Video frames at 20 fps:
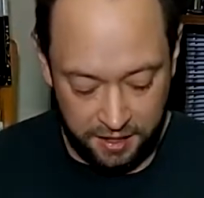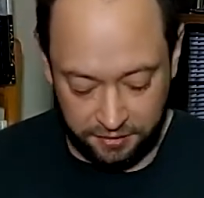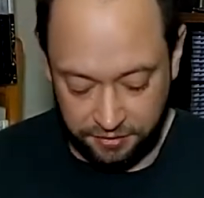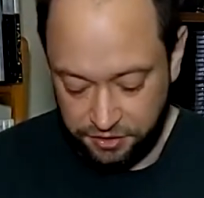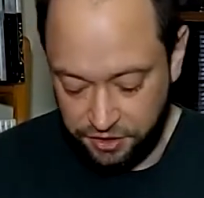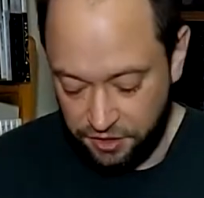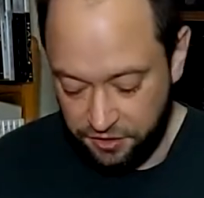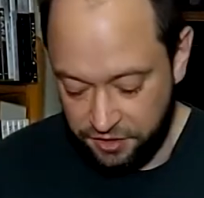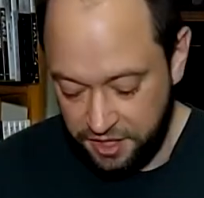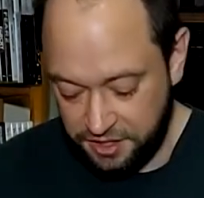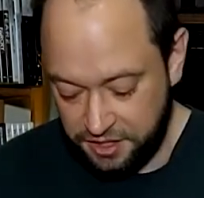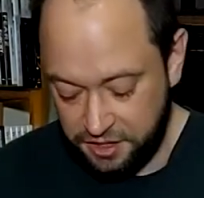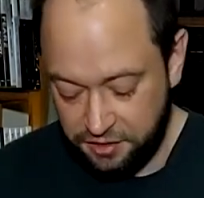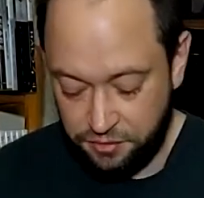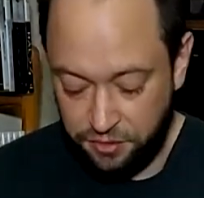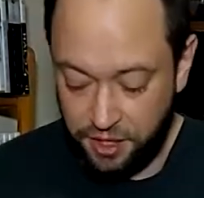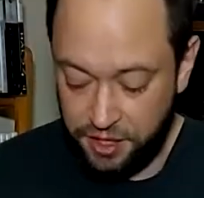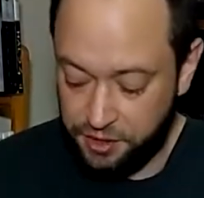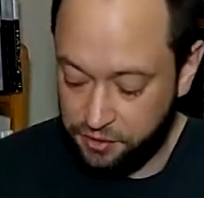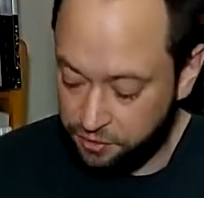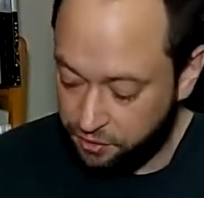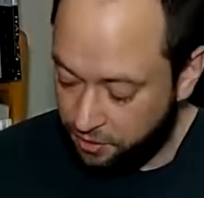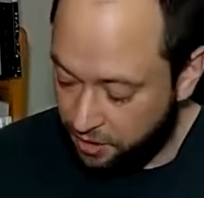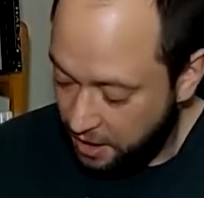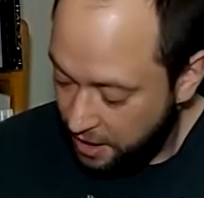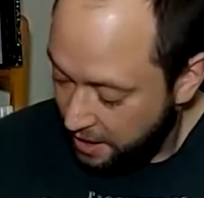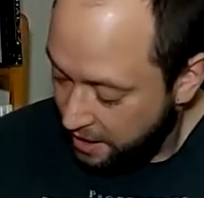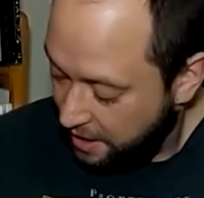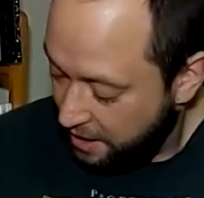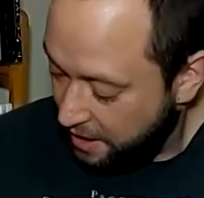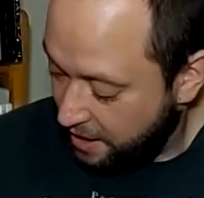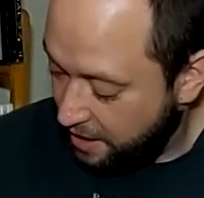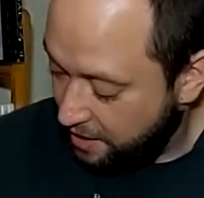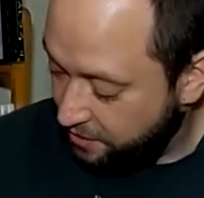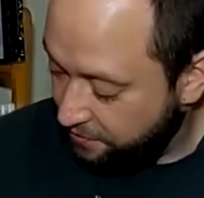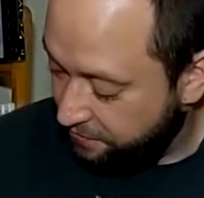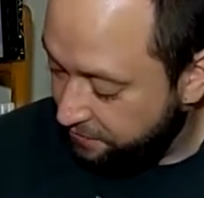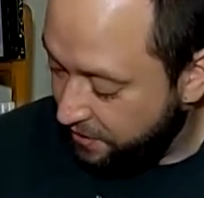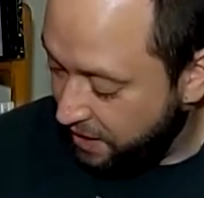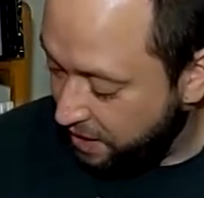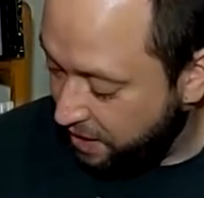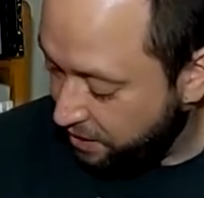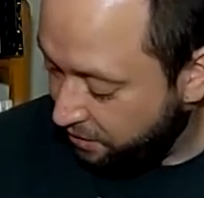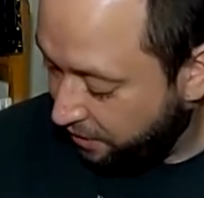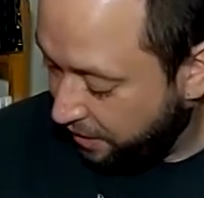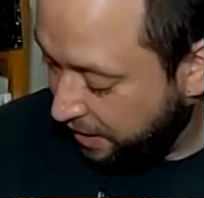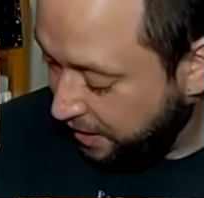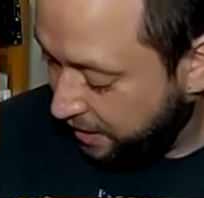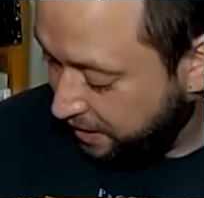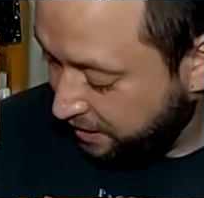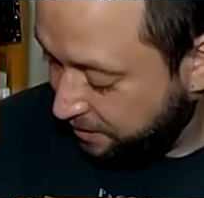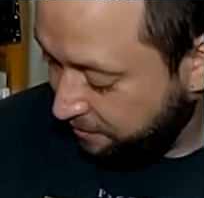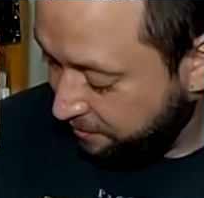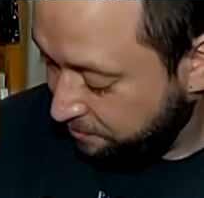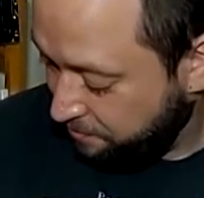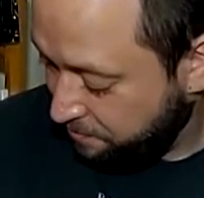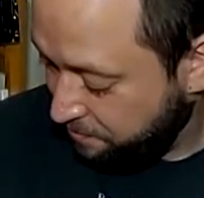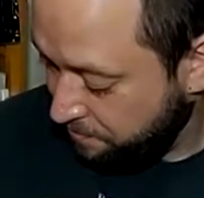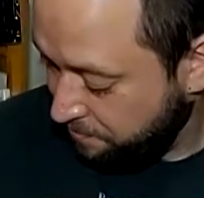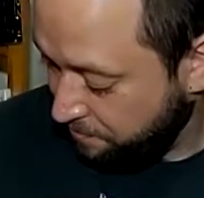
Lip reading: So this is really cool. The figurine